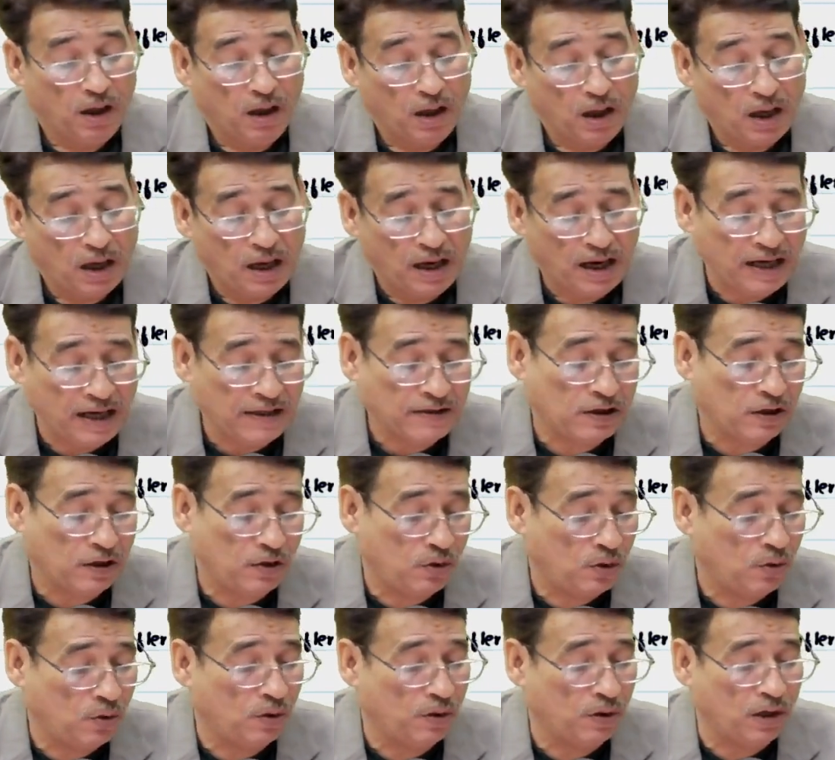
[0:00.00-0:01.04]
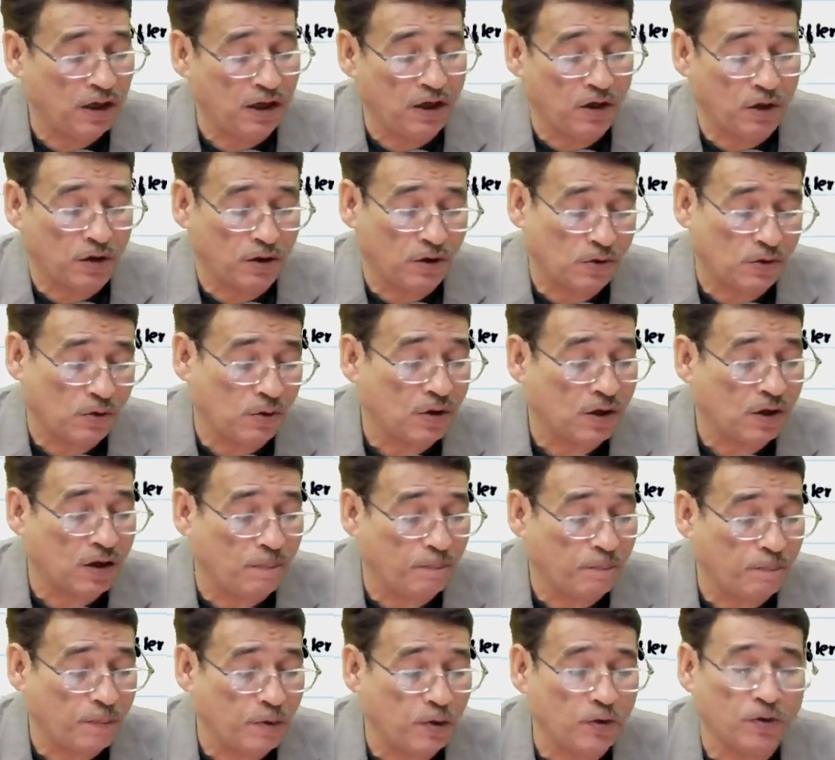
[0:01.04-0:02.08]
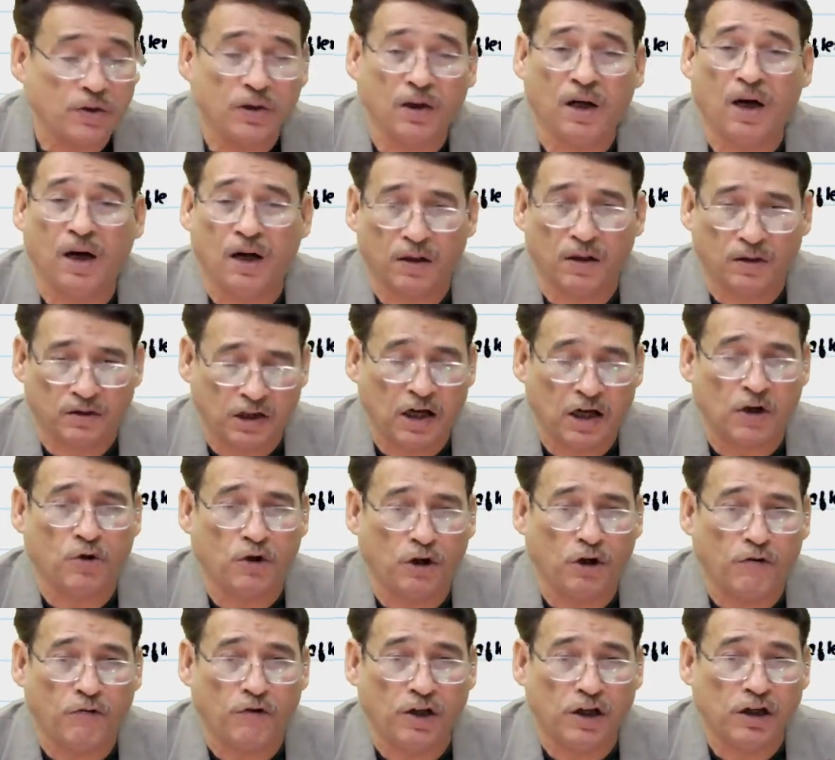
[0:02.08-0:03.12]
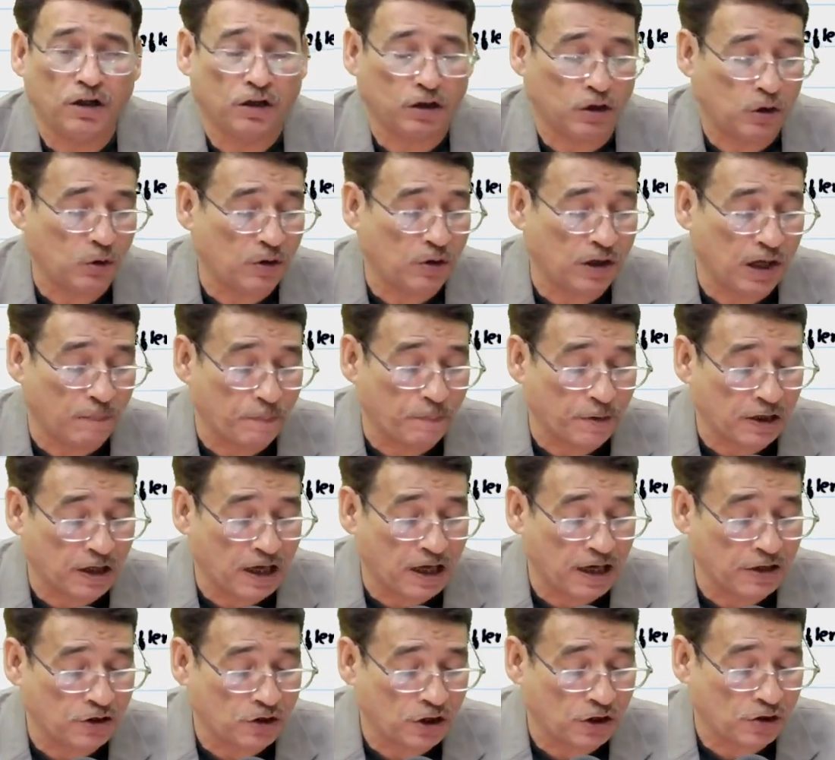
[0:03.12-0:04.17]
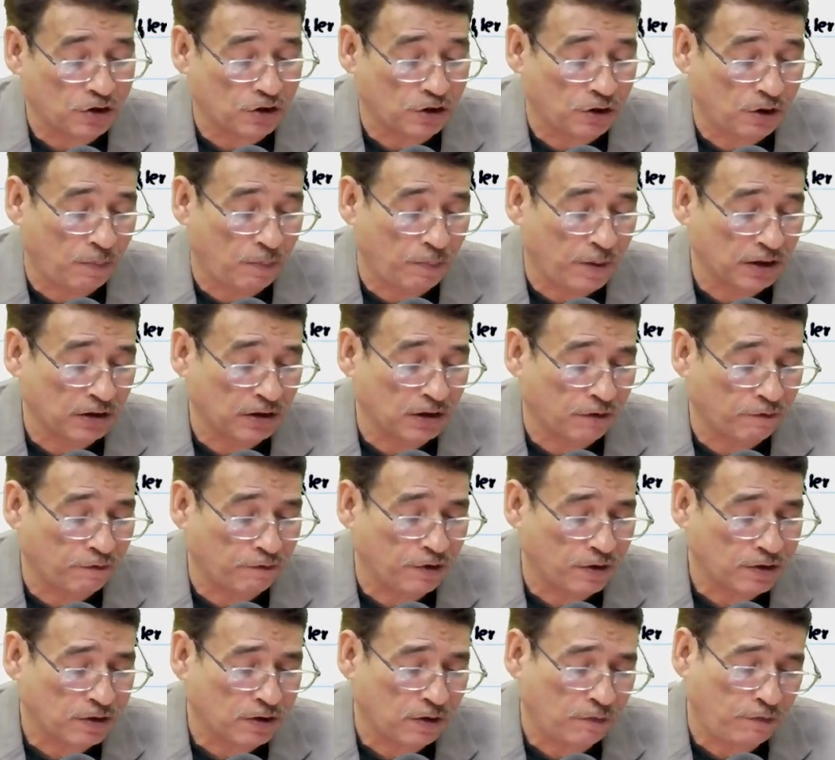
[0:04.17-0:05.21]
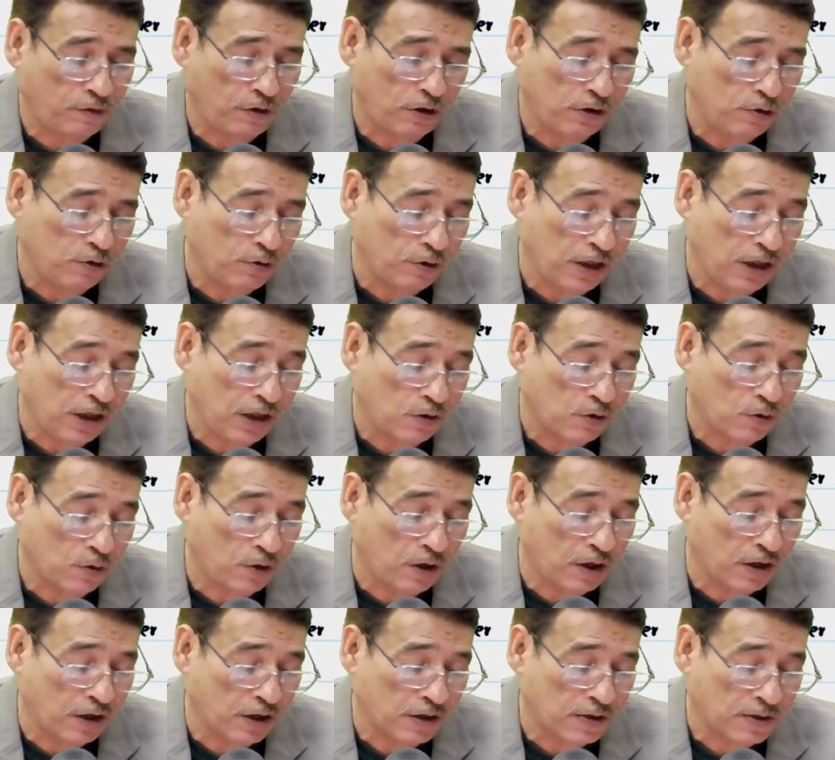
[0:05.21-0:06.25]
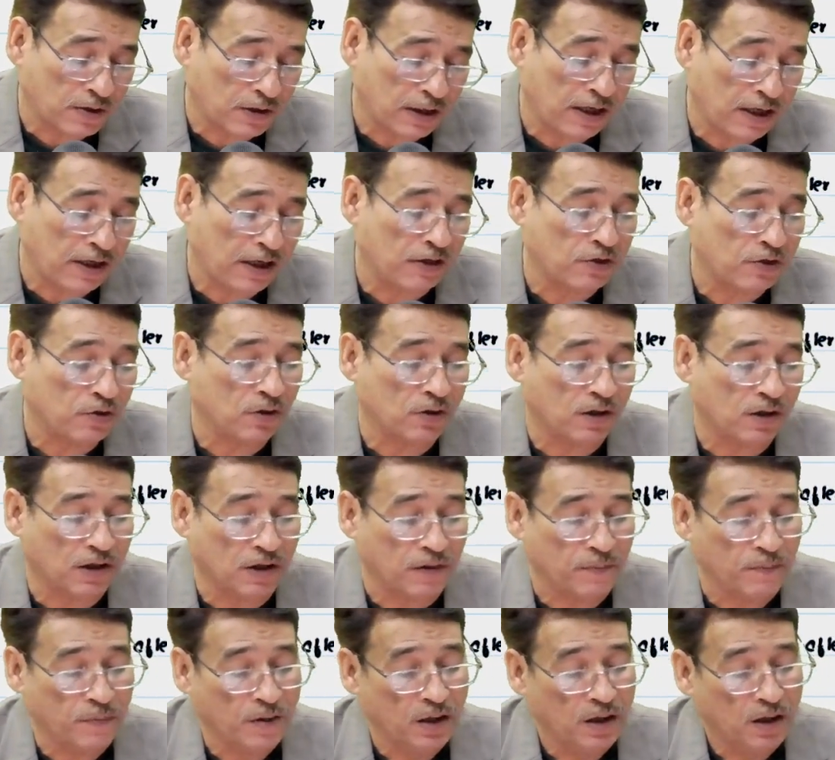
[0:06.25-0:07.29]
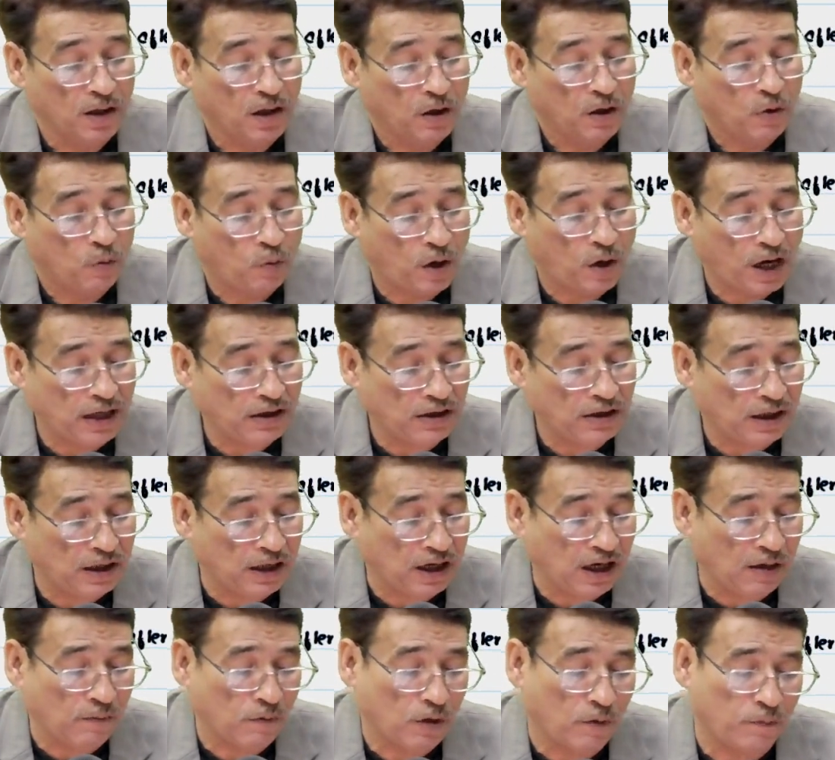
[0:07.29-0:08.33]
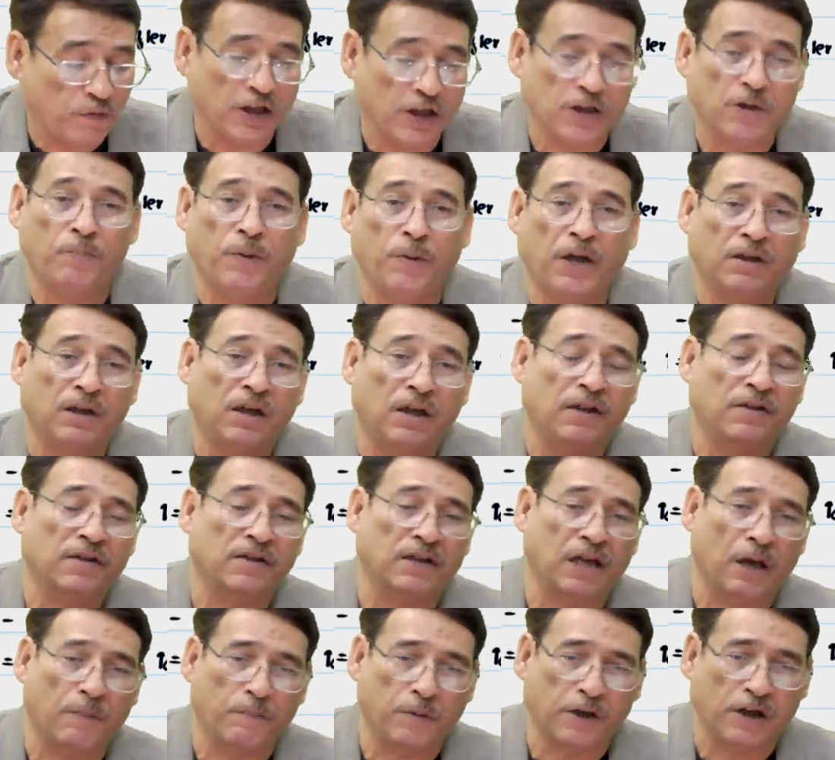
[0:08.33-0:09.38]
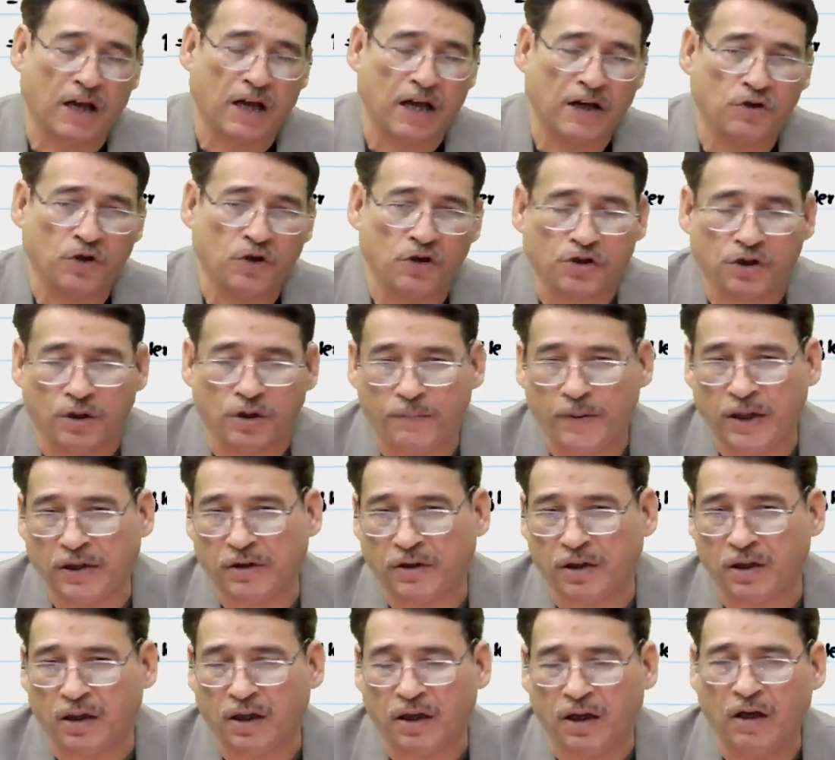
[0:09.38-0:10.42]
As you know, in order to compute the goodwill through capitalization of method, first of all, you need to understand actually why the name of this method is capitalization method.